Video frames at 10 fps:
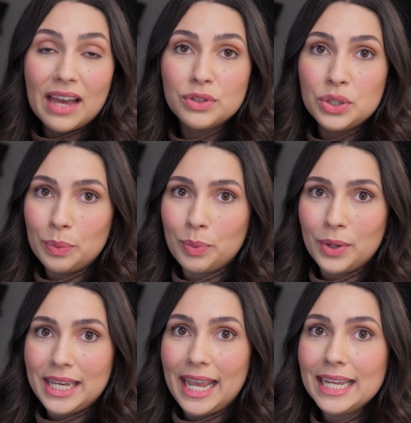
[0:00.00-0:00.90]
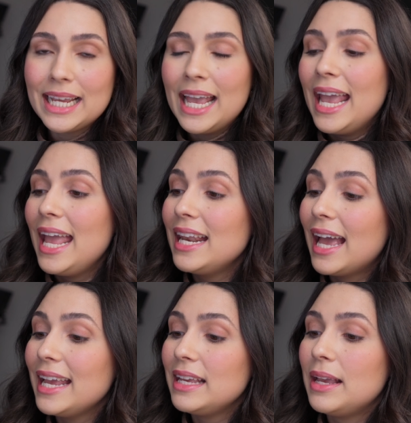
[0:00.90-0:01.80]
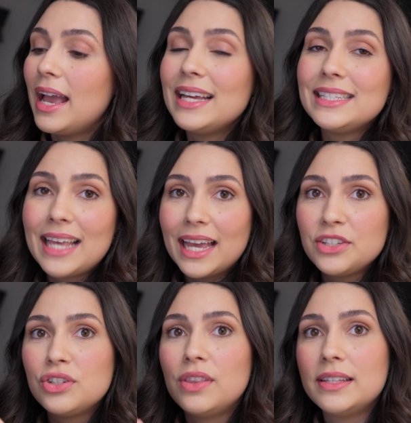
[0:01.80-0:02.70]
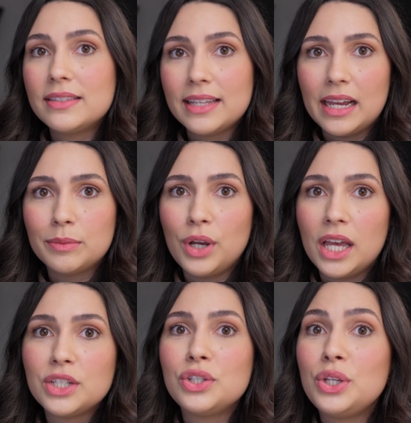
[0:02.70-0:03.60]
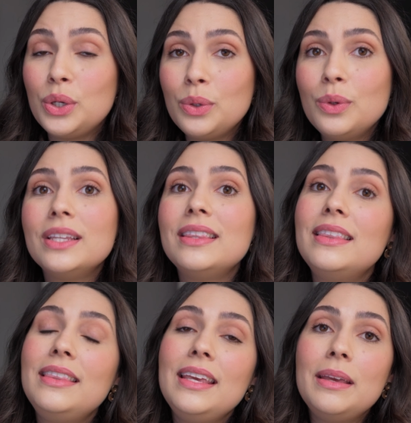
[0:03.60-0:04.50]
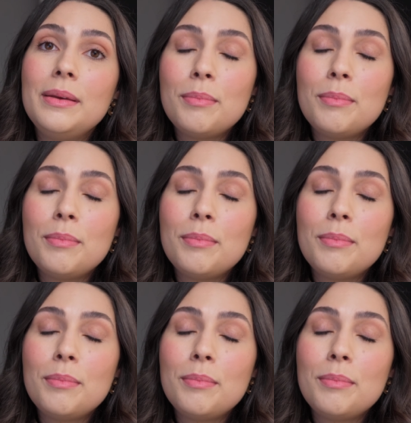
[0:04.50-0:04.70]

f2.8, and I attach this camera to the